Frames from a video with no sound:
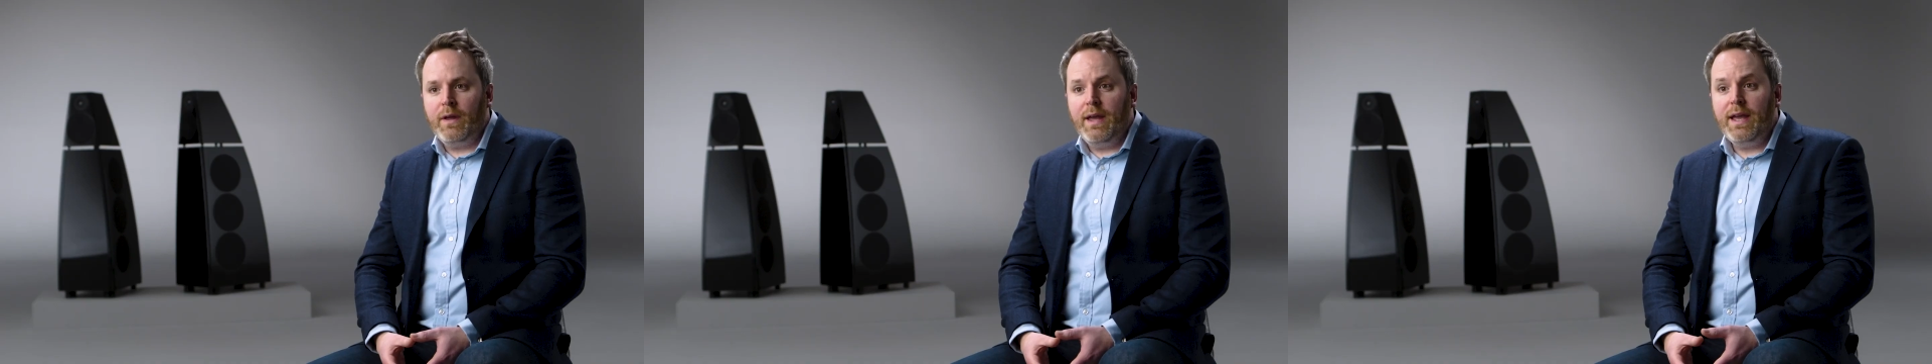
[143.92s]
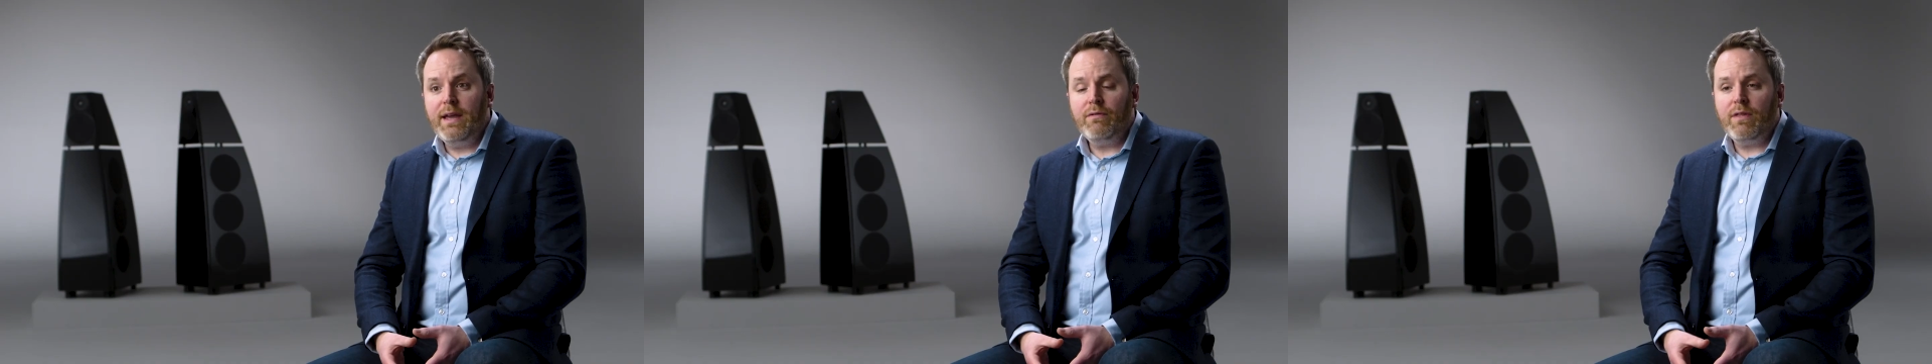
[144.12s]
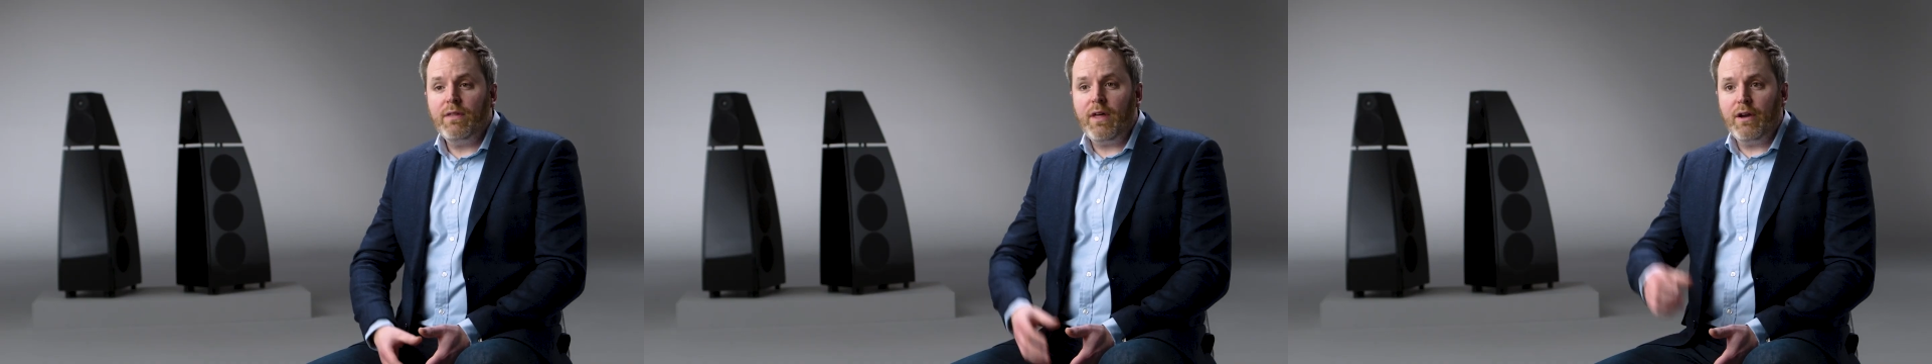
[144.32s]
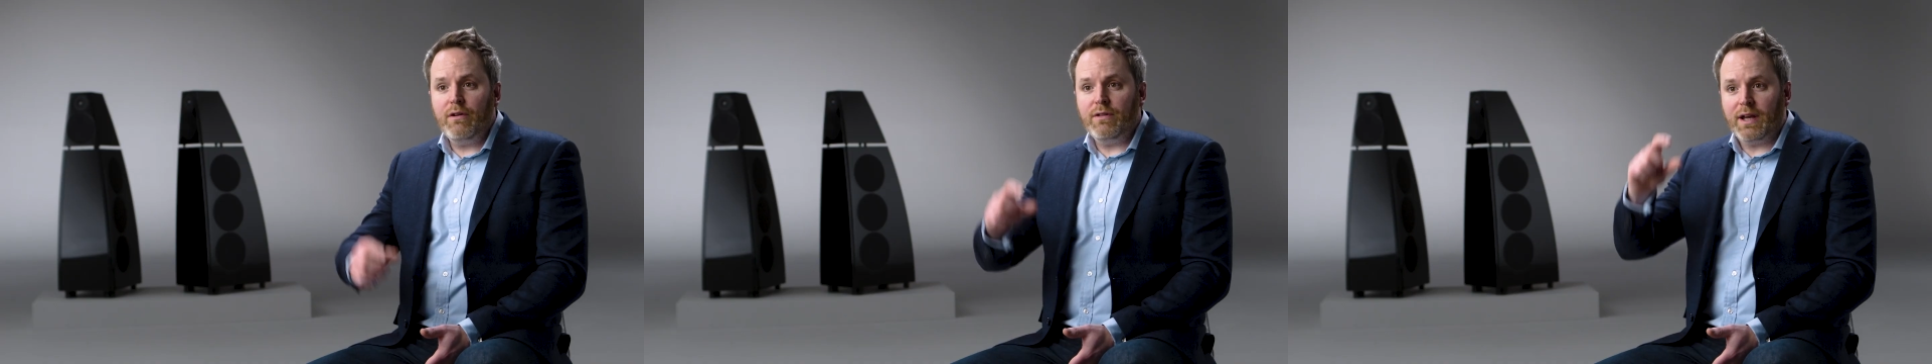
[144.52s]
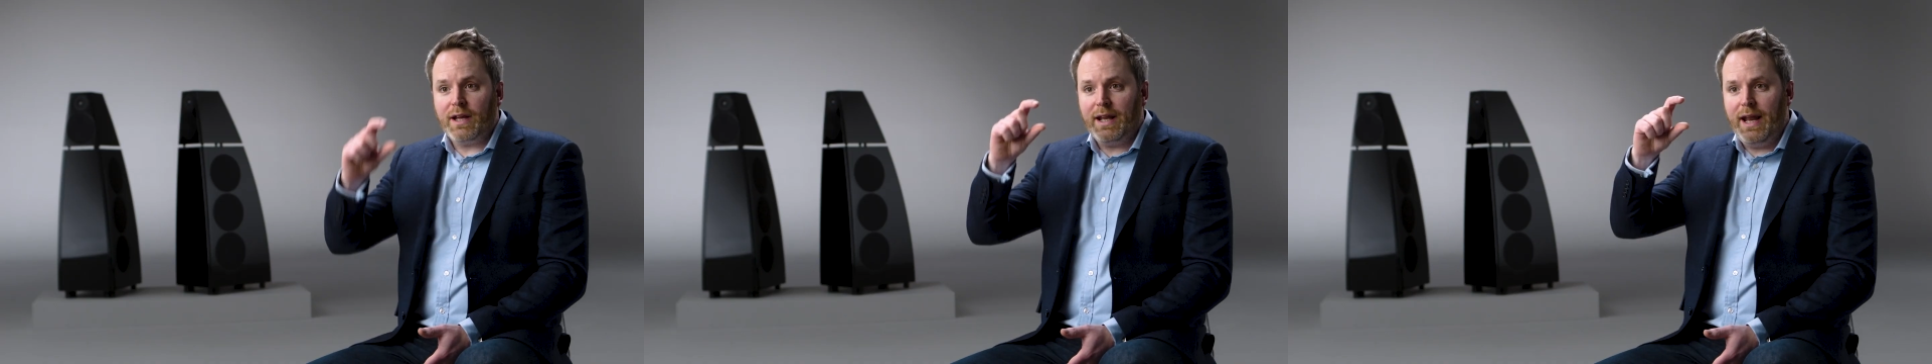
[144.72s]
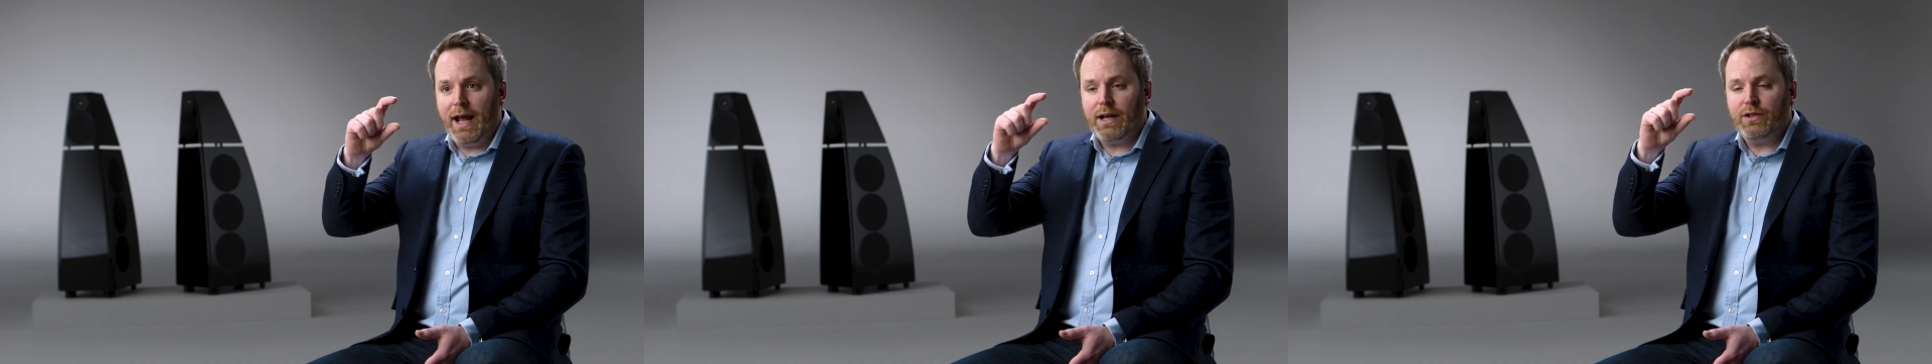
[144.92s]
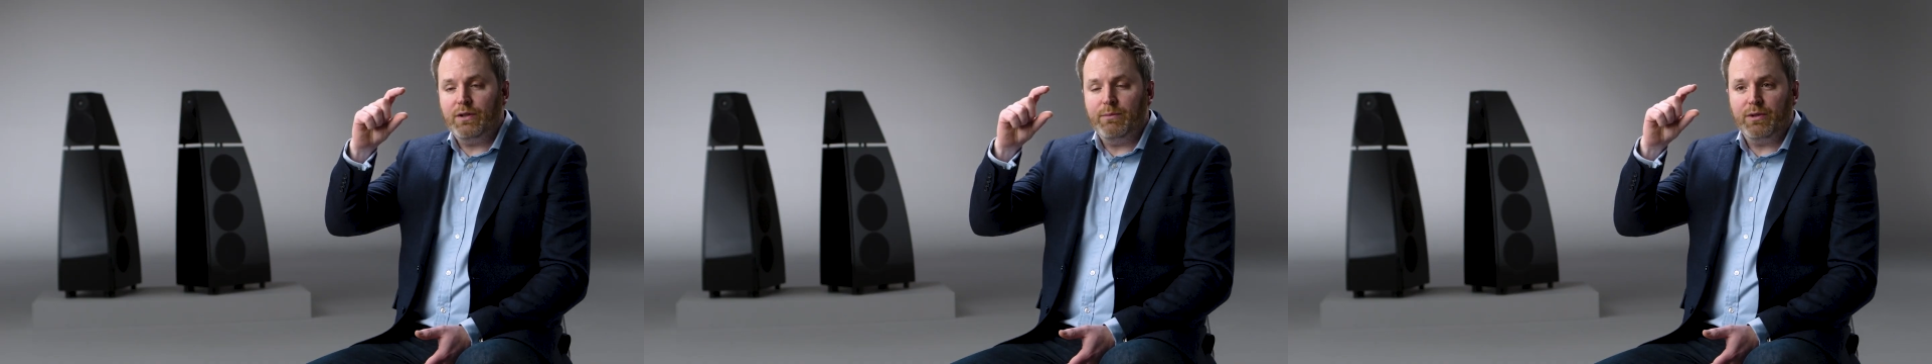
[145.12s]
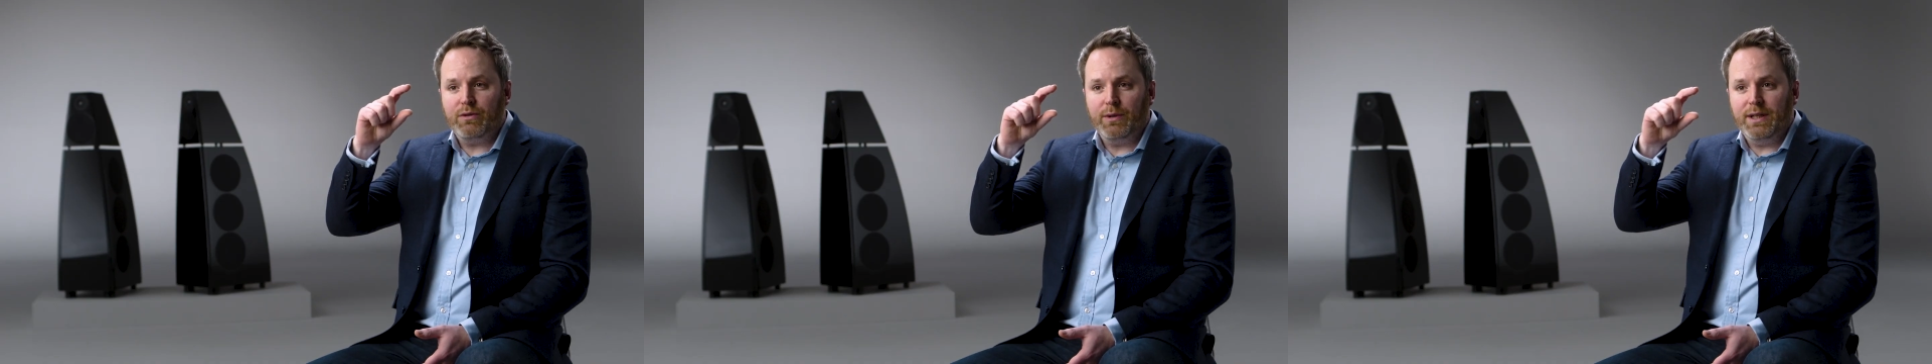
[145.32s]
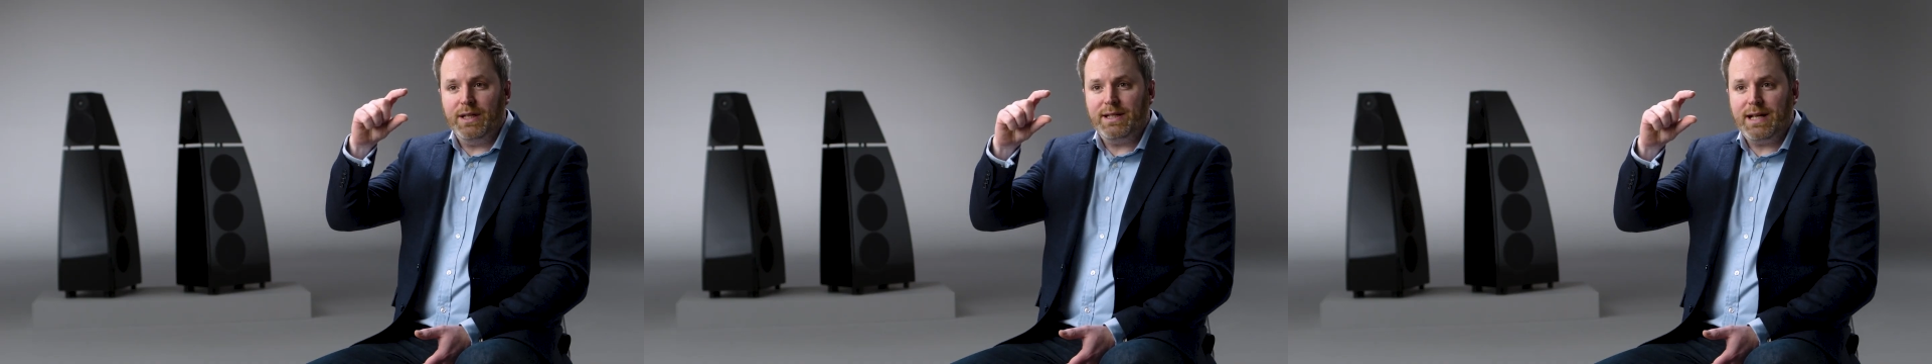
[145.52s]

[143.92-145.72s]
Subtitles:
Even though the connection between the